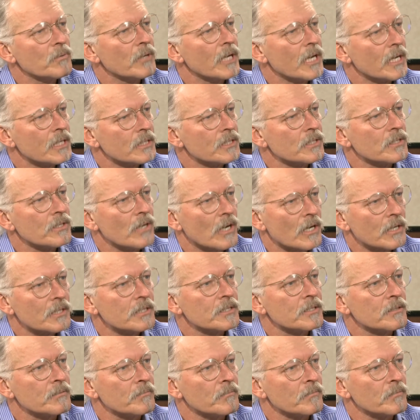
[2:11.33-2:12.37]
we got to talk
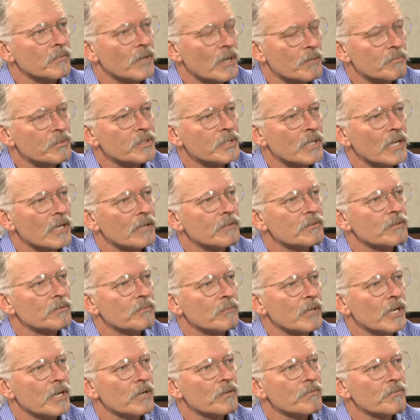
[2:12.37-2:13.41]
to some representatives
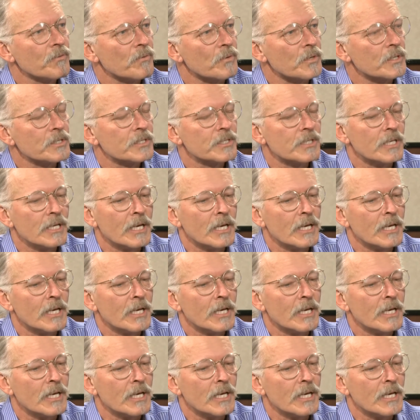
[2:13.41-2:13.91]
from the Air Force,